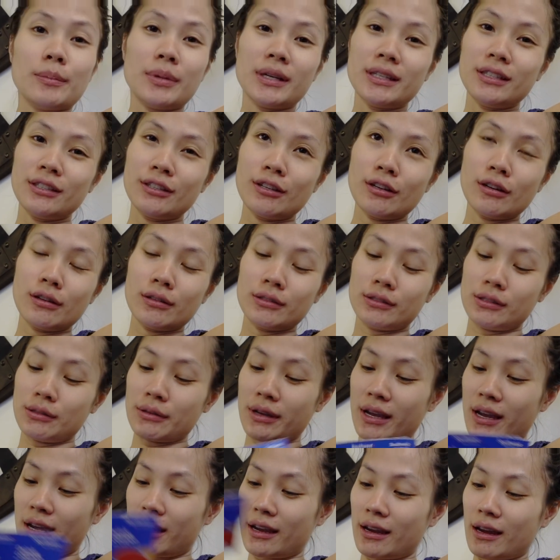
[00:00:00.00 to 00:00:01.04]
But you know, it's
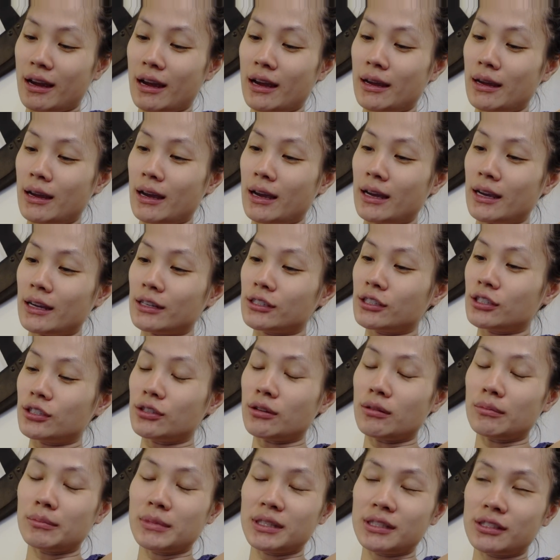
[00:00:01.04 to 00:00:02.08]
okay. I, I actually
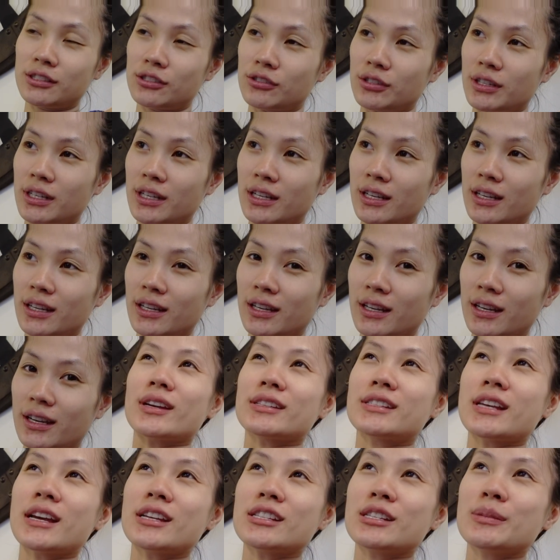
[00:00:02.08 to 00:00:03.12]
don't miss drinking. I
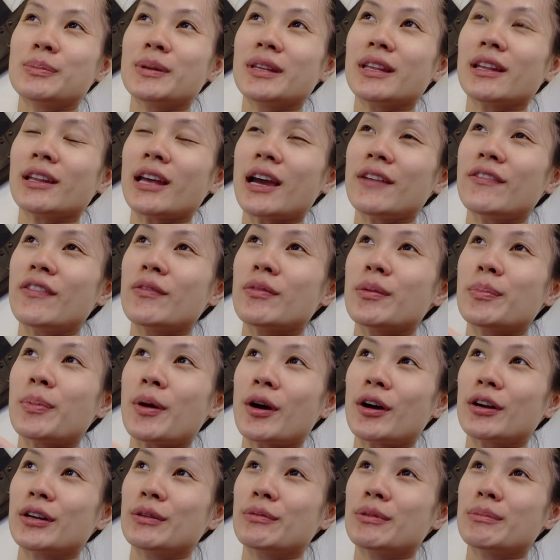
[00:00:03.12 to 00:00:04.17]
tend to be the life of the
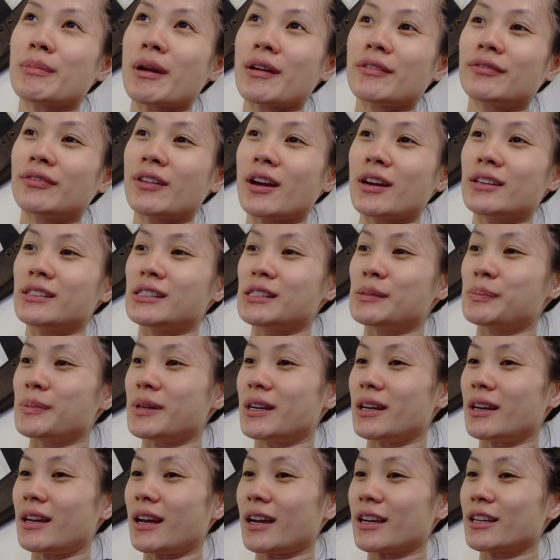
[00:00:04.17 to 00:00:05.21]
party with my friends,
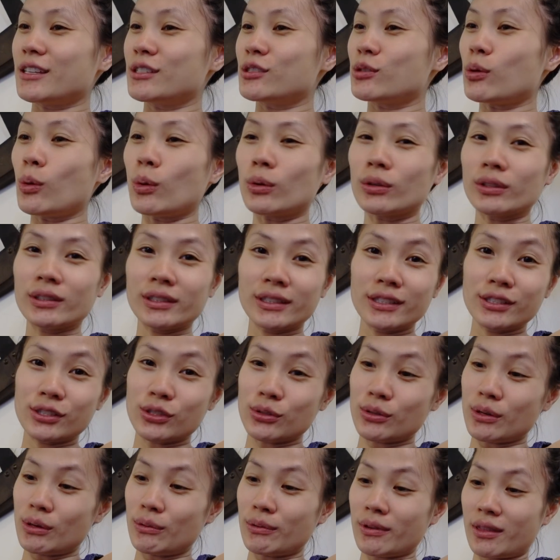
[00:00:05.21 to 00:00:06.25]
but I can totally
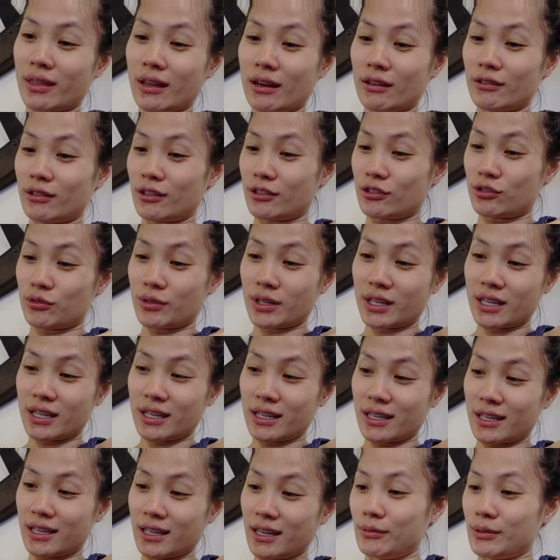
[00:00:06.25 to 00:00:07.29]
do it without the
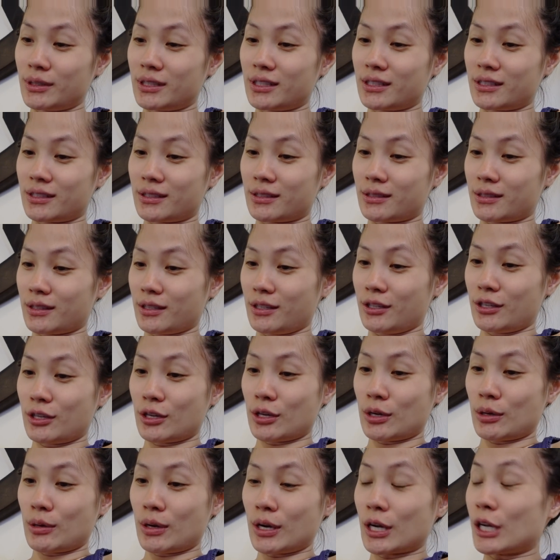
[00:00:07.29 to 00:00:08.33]
drinking, which is, you
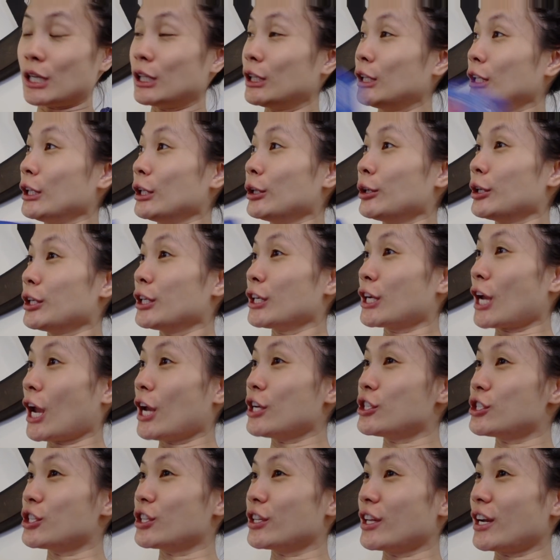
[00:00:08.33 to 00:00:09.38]
know, a clear
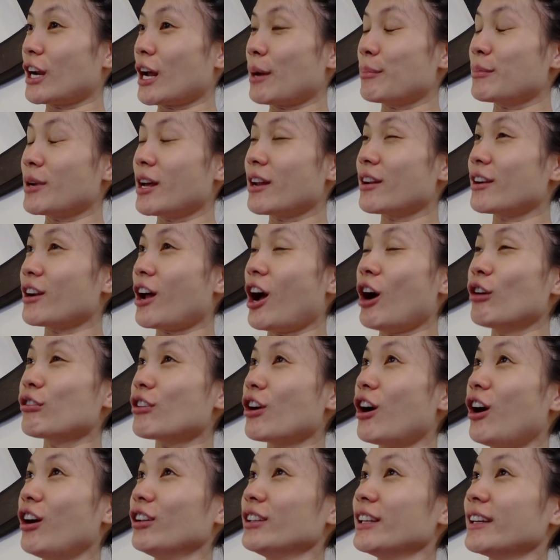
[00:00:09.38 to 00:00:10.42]
indication that I'm
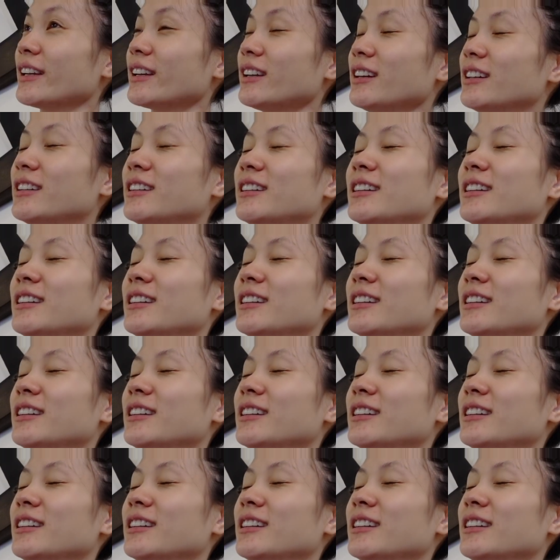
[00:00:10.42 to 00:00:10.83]
non-alcoholic.